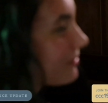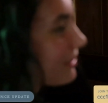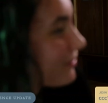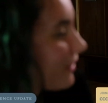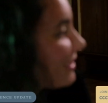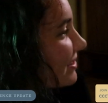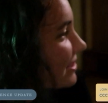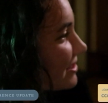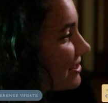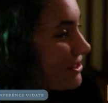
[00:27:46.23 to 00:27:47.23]
one of my
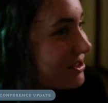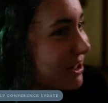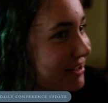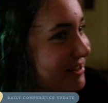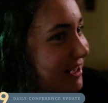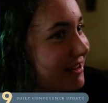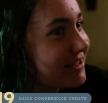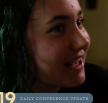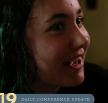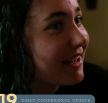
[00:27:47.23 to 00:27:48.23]
friends just the
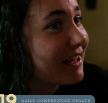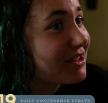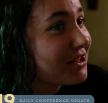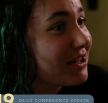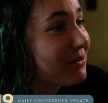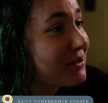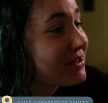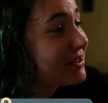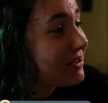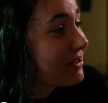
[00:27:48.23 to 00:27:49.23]
other day, and
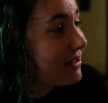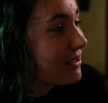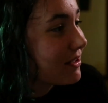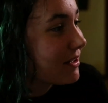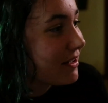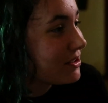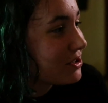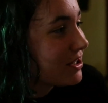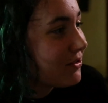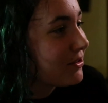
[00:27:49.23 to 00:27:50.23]

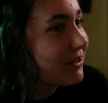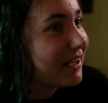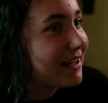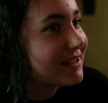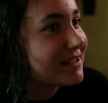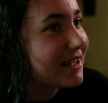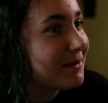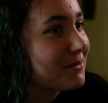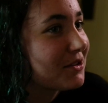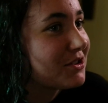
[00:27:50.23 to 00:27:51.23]
she couldn't get to
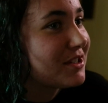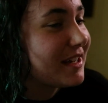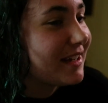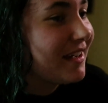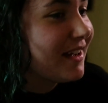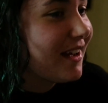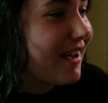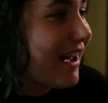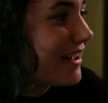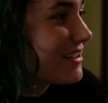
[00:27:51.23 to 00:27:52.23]
sleep because she
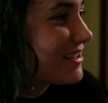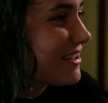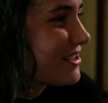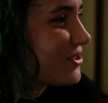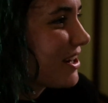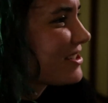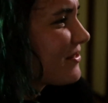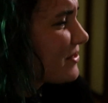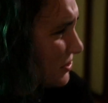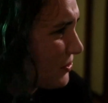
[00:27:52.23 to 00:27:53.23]
had the stress
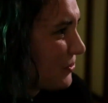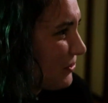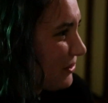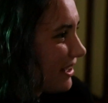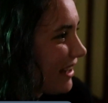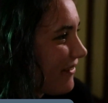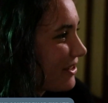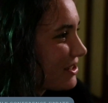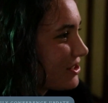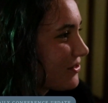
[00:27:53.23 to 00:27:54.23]
of school and
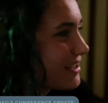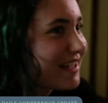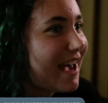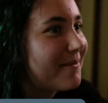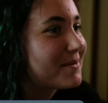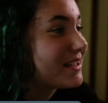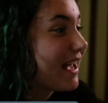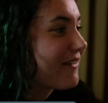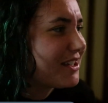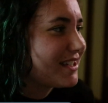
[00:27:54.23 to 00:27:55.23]
having to do exams
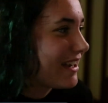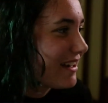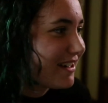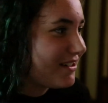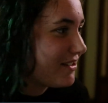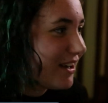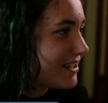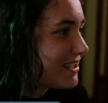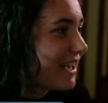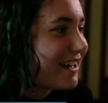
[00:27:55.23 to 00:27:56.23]
and having to get a
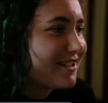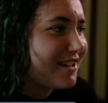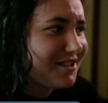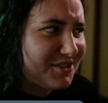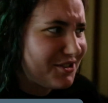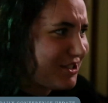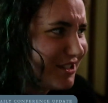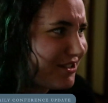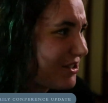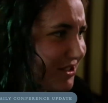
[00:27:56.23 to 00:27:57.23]
98er, so
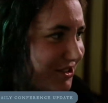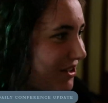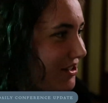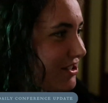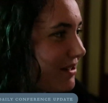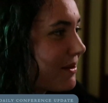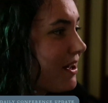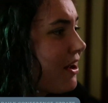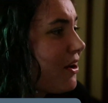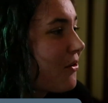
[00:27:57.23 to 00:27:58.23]
she's got a scholarship,
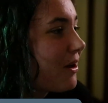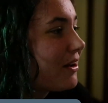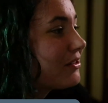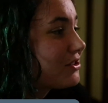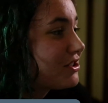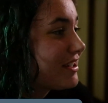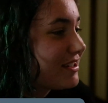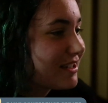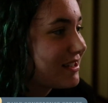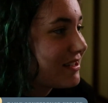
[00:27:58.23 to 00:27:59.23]
while she
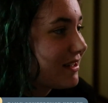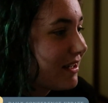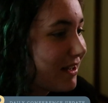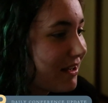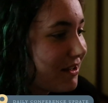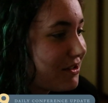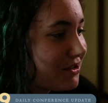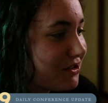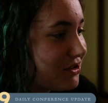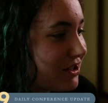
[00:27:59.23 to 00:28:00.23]

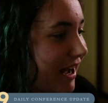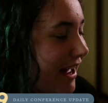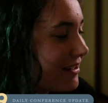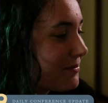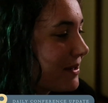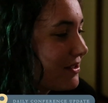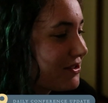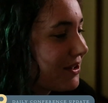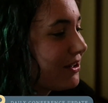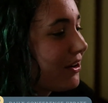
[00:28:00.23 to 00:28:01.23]
hadn't been
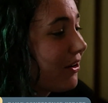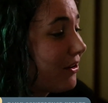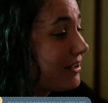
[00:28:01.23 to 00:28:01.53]
doing her